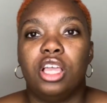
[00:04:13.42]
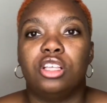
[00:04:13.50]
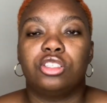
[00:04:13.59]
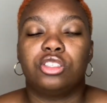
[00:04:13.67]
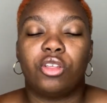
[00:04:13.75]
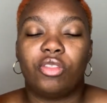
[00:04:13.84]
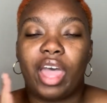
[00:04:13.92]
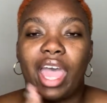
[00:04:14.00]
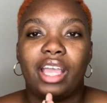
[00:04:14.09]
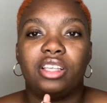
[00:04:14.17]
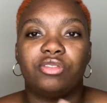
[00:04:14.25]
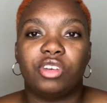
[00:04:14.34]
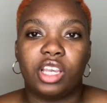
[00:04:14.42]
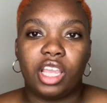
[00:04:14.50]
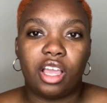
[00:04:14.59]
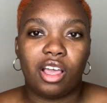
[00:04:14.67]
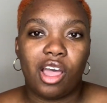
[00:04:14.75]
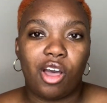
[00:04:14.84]
So that is a very
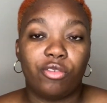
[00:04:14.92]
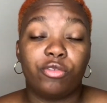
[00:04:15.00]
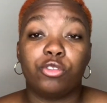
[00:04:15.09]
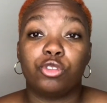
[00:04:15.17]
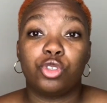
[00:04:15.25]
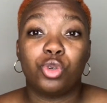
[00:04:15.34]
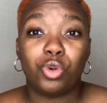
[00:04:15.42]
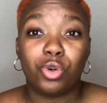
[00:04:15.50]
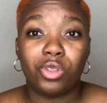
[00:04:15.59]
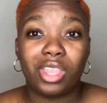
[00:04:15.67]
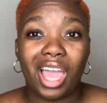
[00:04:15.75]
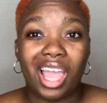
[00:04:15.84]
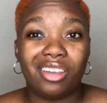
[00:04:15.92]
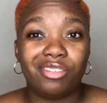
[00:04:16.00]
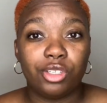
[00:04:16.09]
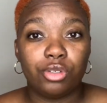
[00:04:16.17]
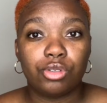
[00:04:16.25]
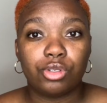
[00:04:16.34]
helpful tool that I've
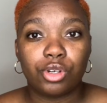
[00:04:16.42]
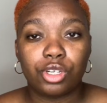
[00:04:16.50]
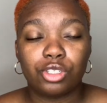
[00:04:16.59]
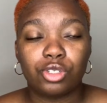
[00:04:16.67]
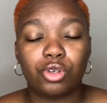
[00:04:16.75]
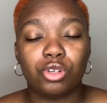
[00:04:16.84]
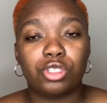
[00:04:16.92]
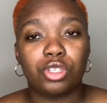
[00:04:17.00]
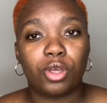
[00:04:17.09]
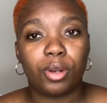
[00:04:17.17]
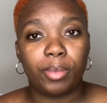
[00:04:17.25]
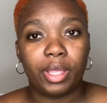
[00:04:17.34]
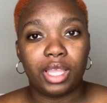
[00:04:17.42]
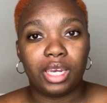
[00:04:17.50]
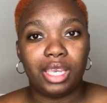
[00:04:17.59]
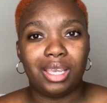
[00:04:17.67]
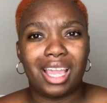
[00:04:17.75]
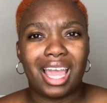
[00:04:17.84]
used during school, is
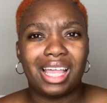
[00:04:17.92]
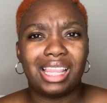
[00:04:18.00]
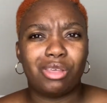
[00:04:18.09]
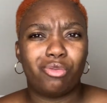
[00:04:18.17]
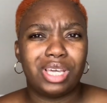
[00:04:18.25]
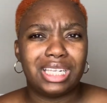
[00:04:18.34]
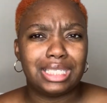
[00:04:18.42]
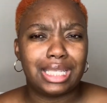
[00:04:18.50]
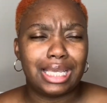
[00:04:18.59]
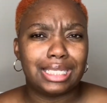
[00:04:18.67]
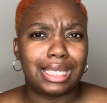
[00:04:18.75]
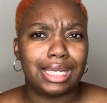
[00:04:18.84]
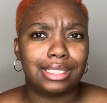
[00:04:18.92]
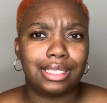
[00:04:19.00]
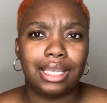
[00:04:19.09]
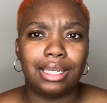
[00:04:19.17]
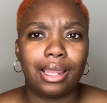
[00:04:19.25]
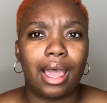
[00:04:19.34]
Notability. I want to say it's
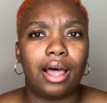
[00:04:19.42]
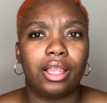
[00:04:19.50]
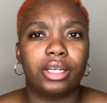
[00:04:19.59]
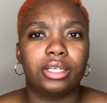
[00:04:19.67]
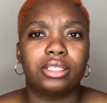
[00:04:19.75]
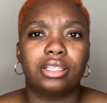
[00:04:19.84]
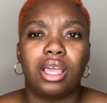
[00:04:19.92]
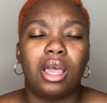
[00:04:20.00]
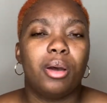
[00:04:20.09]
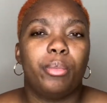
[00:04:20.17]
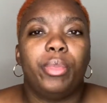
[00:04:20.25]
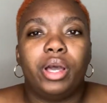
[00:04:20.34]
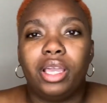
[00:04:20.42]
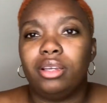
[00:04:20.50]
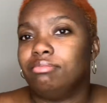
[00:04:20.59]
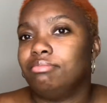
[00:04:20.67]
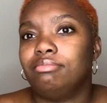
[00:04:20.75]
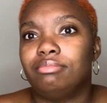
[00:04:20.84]
$10, but
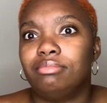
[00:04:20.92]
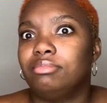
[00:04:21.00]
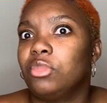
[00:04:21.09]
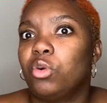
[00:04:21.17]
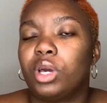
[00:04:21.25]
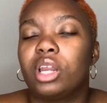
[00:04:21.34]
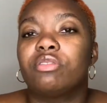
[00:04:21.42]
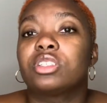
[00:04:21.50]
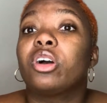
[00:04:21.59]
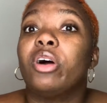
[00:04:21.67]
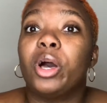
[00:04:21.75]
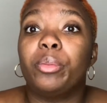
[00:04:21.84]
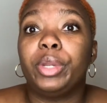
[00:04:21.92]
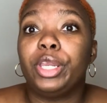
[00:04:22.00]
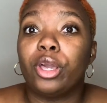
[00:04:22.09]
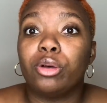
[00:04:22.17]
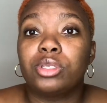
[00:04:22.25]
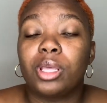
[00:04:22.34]
whatever's gonna help me
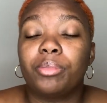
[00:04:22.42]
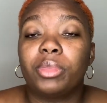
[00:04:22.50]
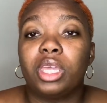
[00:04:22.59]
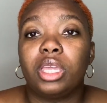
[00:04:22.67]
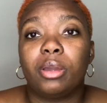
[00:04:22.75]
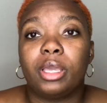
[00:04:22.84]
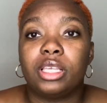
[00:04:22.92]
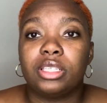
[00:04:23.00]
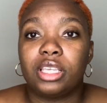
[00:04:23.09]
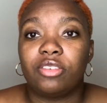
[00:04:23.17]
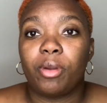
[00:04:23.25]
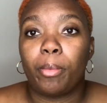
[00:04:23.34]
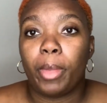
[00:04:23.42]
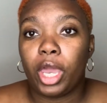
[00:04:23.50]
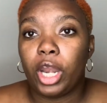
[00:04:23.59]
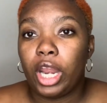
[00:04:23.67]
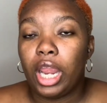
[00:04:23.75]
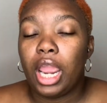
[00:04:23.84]
know something is even
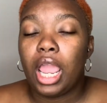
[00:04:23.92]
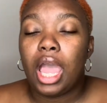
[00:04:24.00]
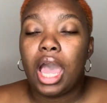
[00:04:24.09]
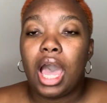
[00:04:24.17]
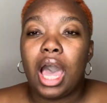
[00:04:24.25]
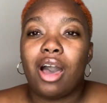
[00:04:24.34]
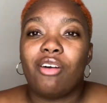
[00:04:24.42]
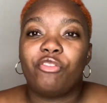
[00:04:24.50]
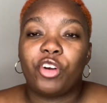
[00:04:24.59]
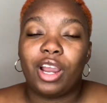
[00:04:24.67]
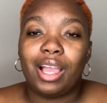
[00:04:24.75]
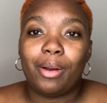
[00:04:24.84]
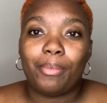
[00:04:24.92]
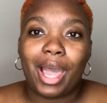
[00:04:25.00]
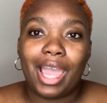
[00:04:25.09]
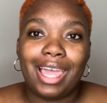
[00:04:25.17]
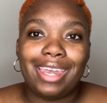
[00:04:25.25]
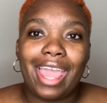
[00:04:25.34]
better. For
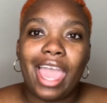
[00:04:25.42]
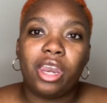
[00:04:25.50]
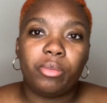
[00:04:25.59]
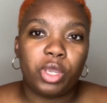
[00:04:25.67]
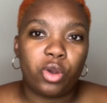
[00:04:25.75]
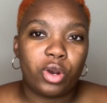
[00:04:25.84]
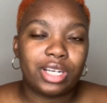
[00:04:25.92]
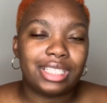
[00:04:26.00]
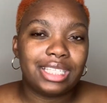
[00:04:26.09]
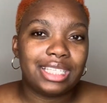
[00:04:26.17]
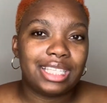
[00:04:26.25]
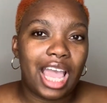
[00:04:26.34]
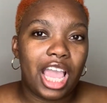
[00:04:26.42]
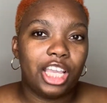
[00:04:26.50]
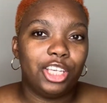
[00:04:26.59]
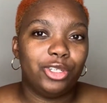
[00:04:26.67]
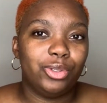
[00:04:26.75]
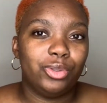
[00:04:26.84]
my anatomy courses, I
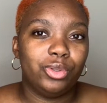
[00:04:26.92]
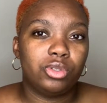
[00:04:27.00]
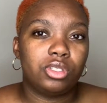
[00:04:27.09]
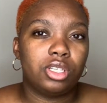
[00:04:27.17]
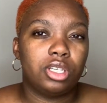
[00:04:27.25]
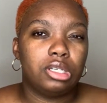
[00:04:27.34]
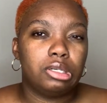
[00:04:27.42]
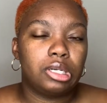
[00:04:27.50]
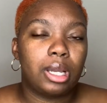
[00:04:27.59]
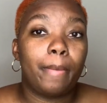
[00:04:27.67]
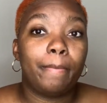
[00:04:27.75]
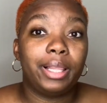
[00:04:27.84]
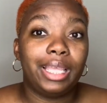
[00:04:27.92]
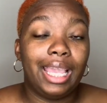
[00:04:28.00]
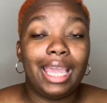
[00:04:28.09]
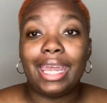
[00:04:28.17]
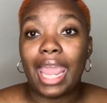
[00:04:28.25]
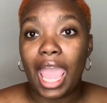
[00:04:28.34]
used Complete
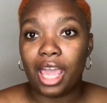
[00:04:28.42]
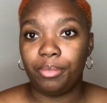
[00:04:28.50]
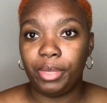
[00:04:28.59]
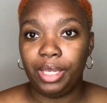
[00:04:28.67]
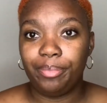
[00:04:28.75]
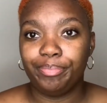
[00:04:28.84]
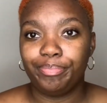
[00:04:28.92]
Anatomy.